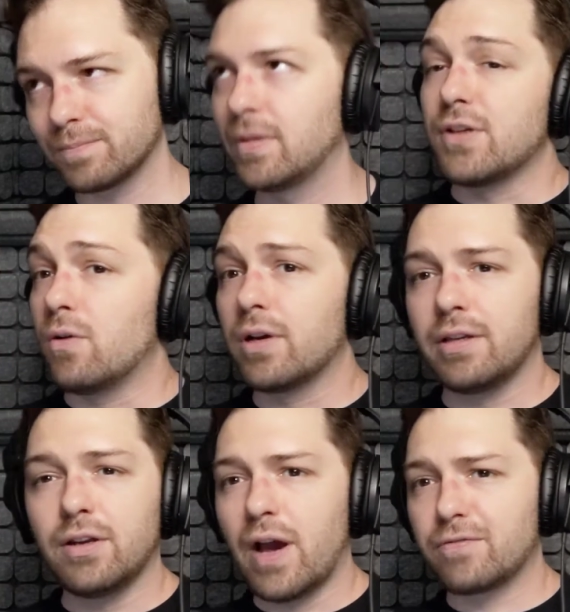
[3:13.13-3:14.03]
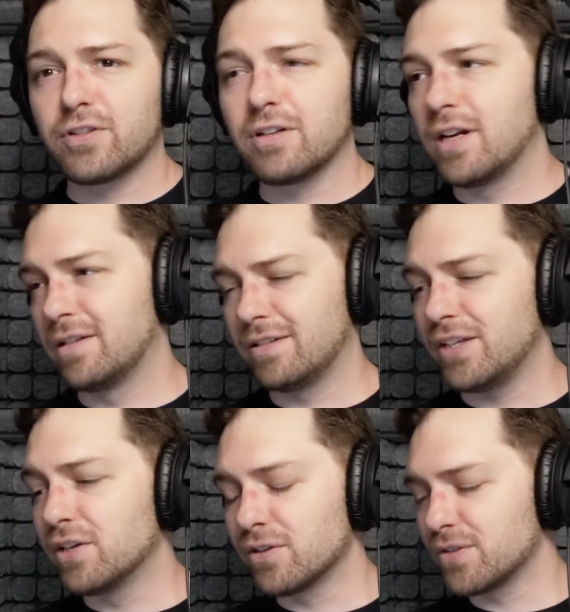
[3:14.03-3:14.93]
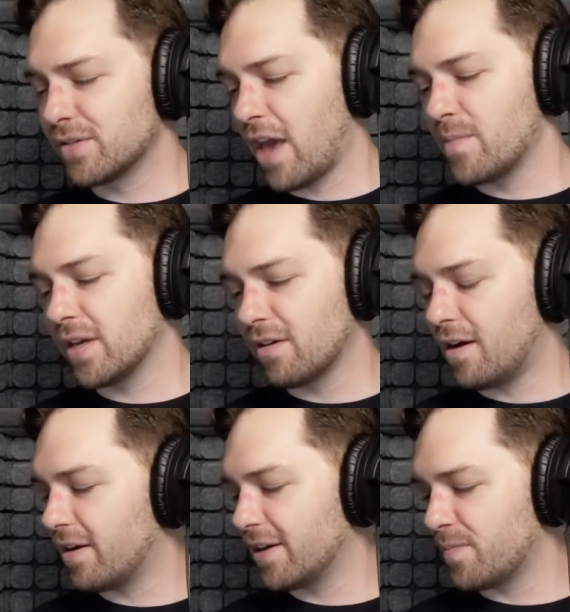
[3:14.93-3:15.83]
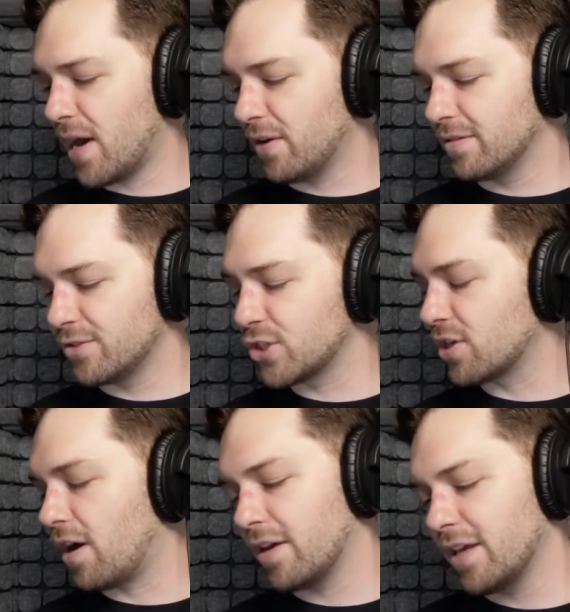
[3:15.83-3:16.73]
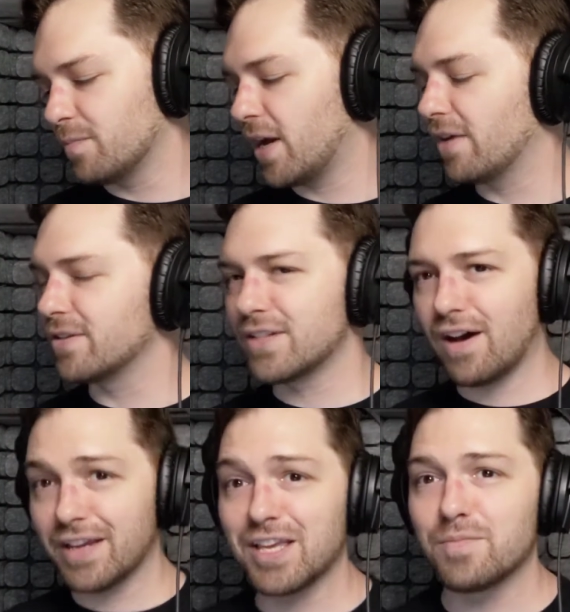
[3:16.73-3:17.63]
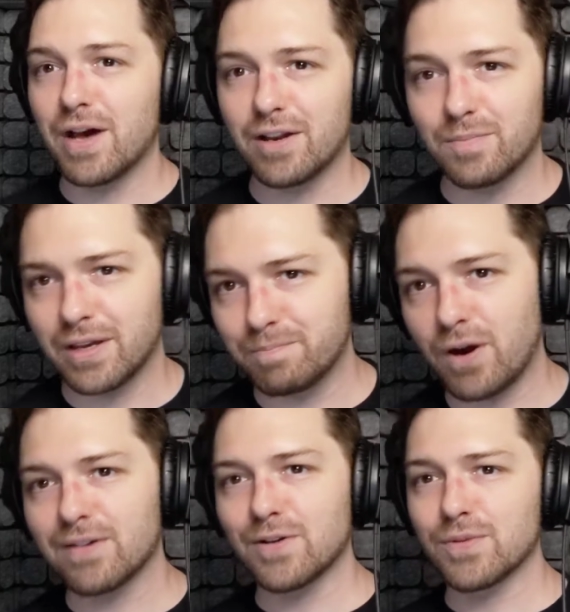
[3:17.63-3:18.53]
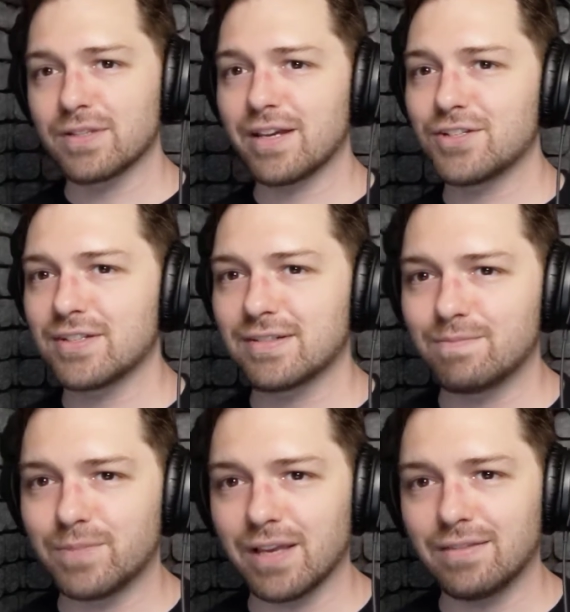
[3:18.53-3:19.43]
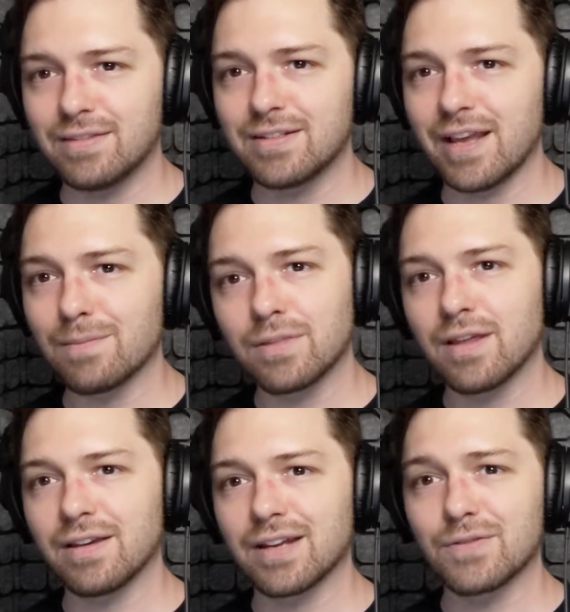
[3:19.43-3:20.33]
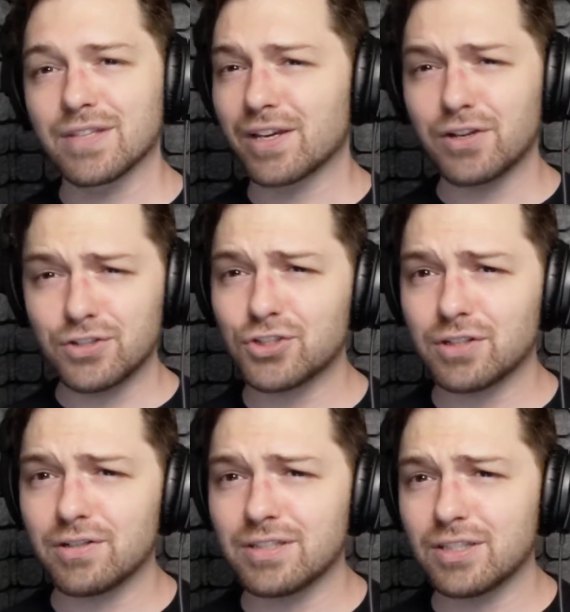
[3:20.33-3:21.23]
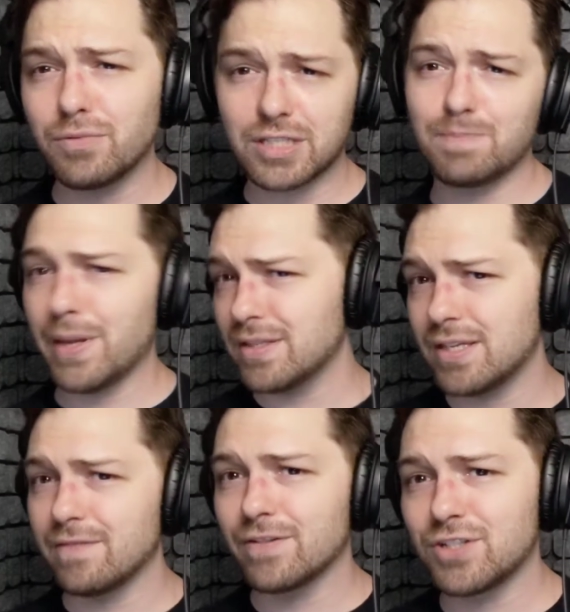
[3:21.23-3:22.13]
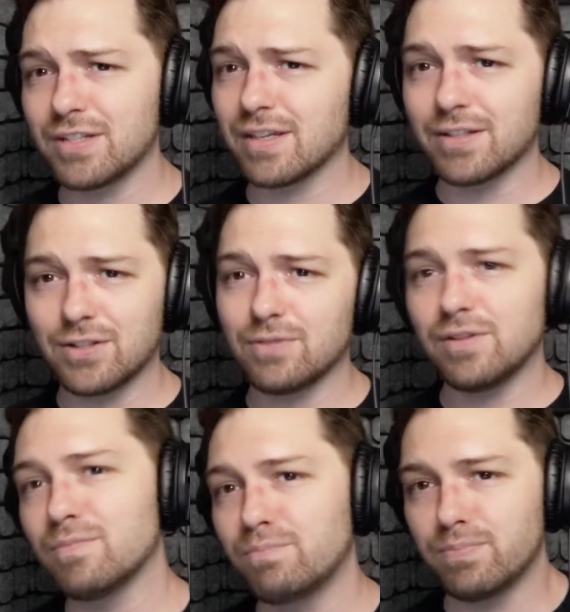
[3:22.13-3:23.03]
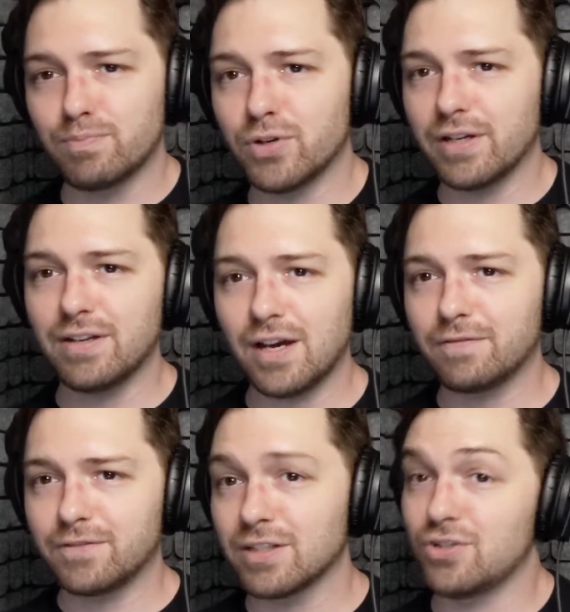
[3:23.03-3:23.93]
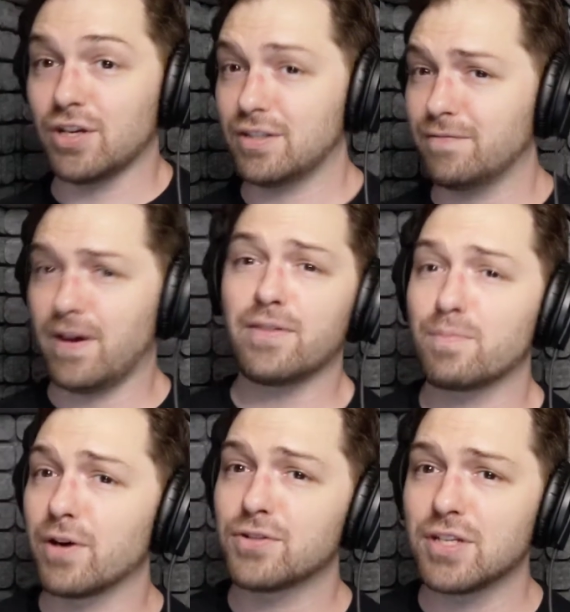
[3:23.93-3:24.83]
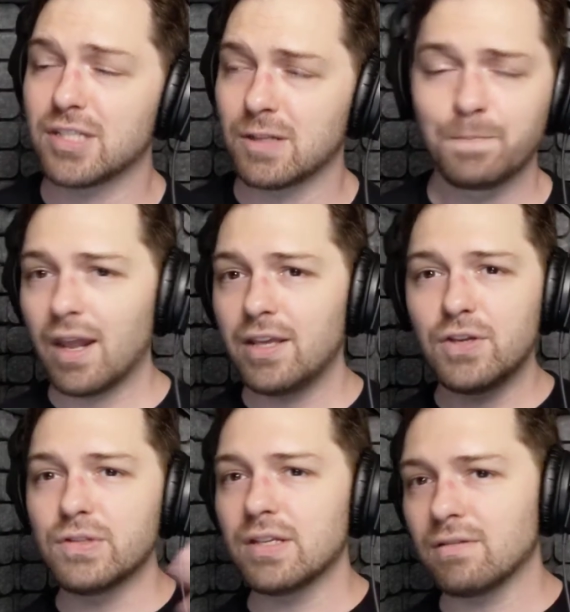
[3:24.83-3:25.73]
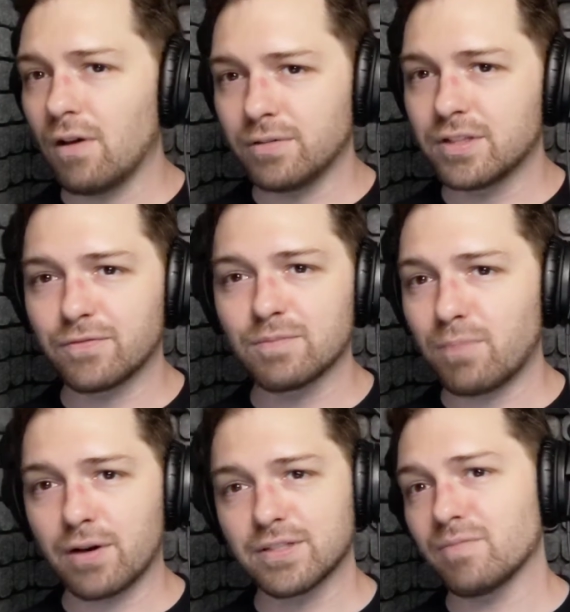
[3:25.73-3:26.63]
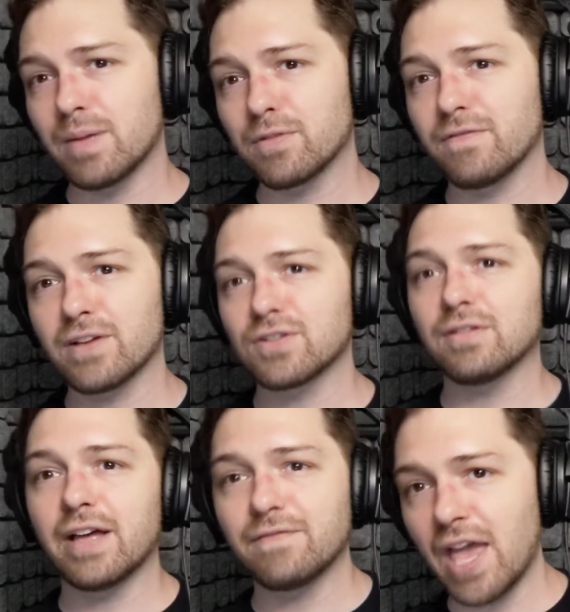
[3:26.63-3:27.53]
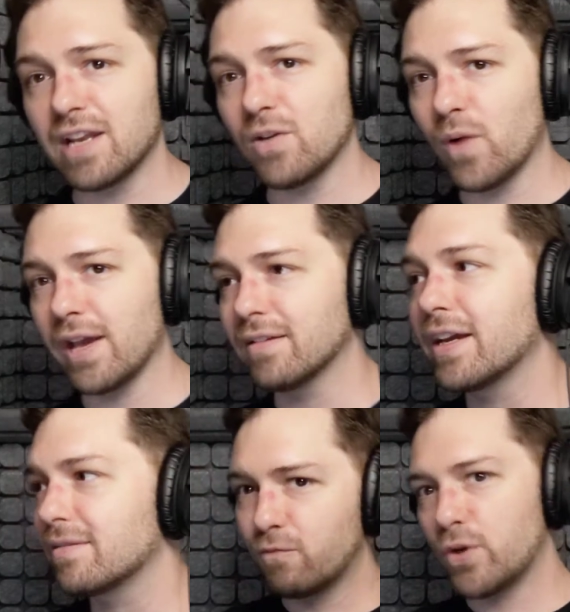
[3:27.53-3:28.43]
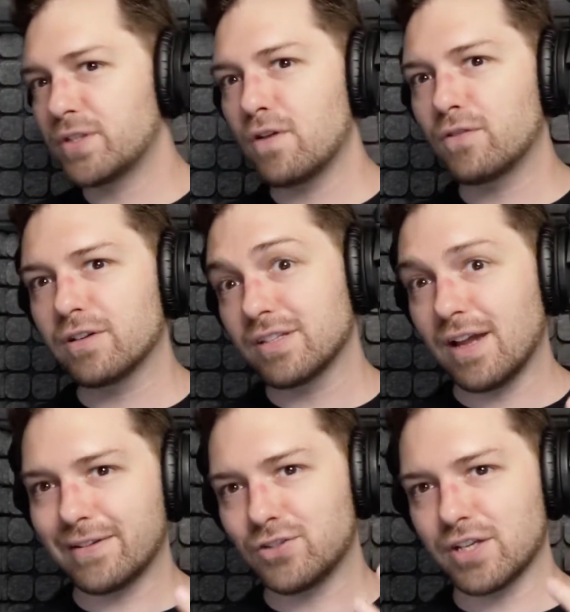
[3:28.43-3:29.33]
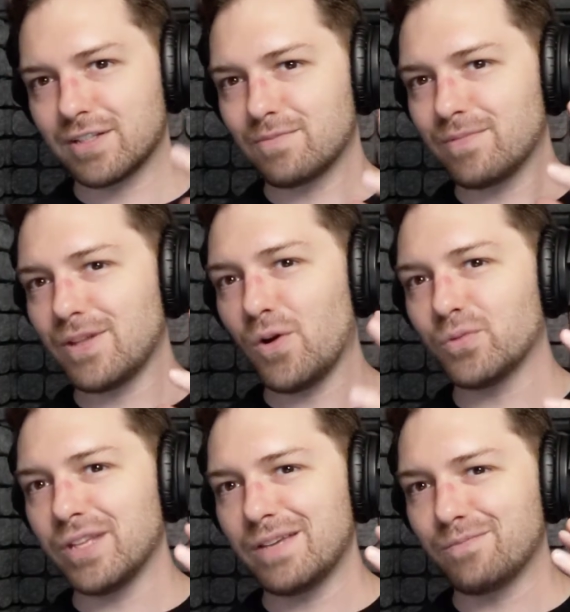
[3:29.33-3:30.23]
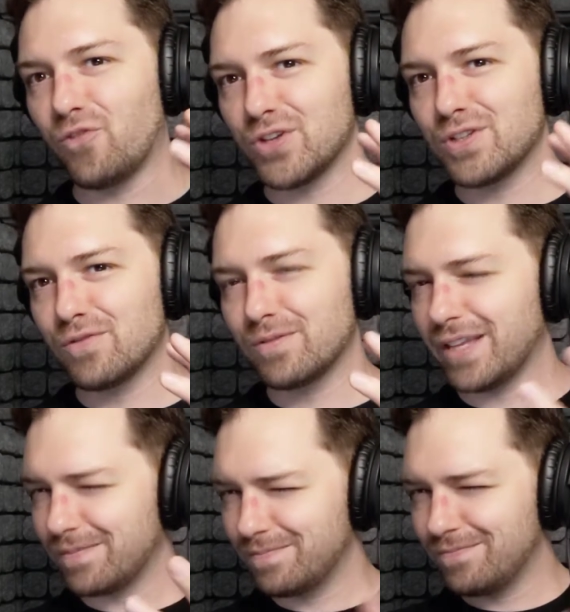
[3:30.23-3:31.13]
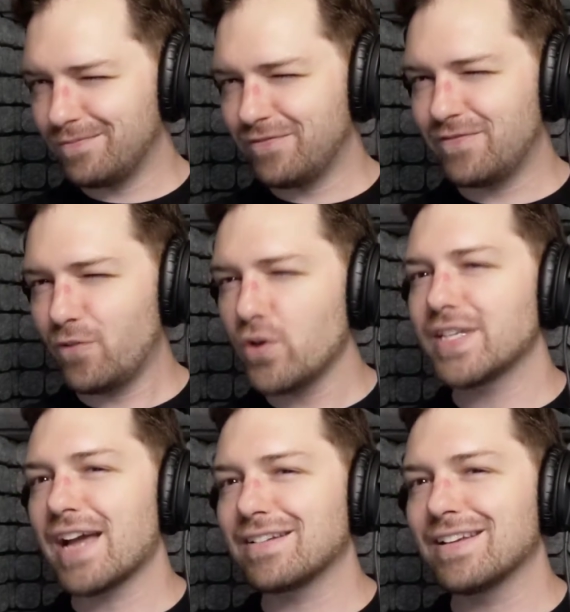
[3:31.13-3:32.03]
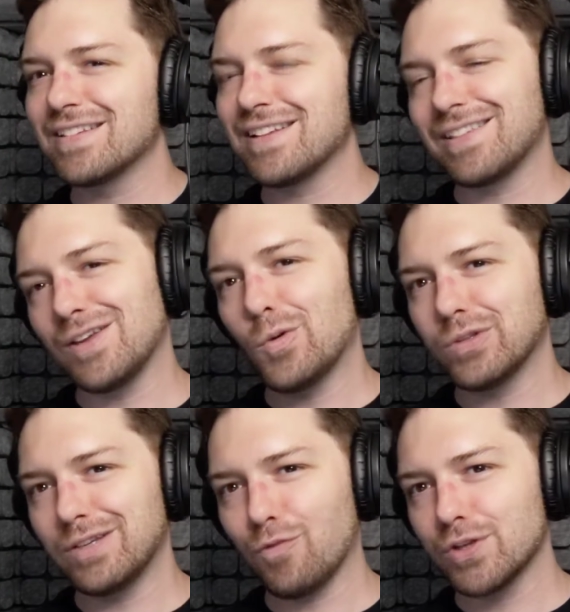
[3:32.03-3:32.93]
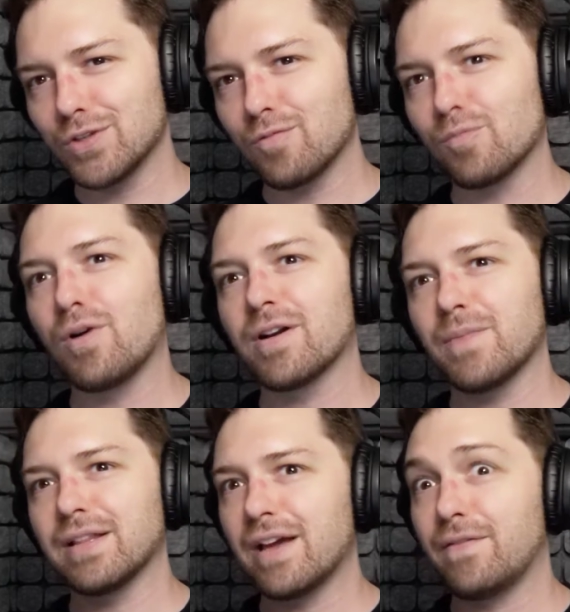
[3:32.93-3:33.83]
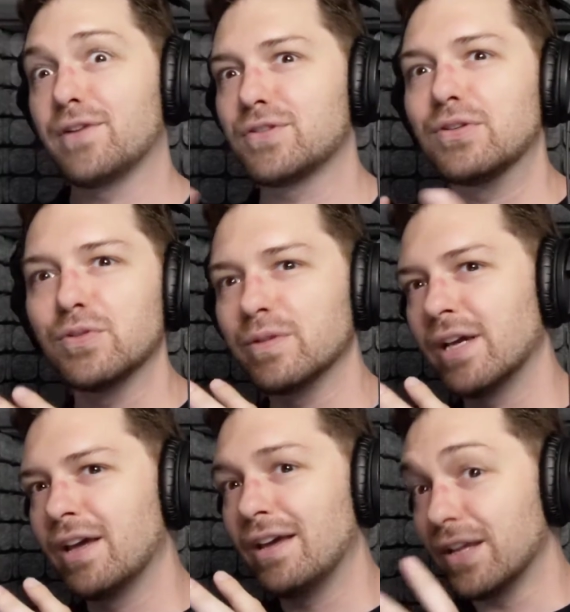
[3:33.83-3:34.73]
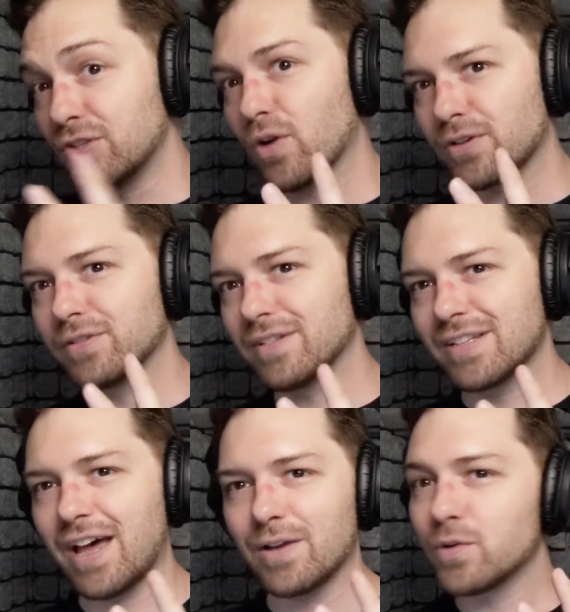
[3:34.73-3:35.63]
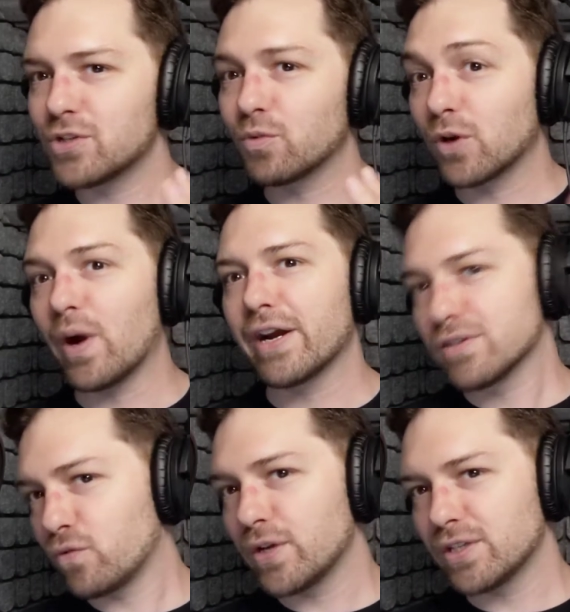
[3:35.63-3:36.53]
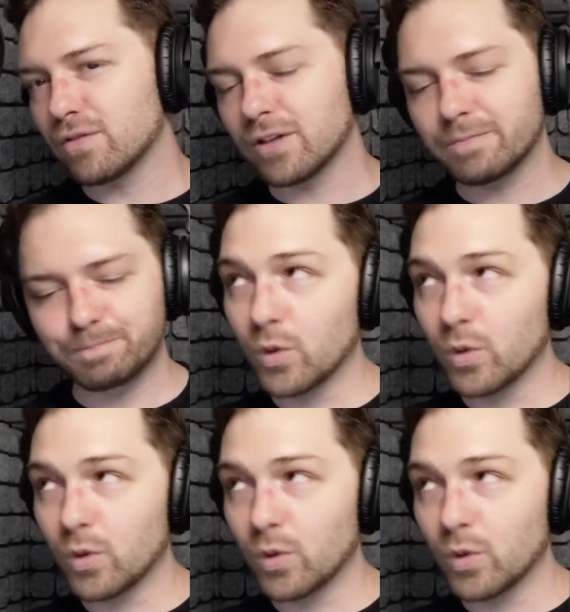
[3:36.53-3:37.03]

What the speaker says: So, after years of hemming and hawing about it and just talking about it, my partner was like, just get the damn thing. And I was like, are you sure? It's so expensive. And she's like, dude, you book enough to justify the purchase? And I use it in all different parts of my professional life anyway. Voiceover is not just the only voiceover, voice acting is not the only voiceover part of my life. I also do instructional design, which requires voiceover.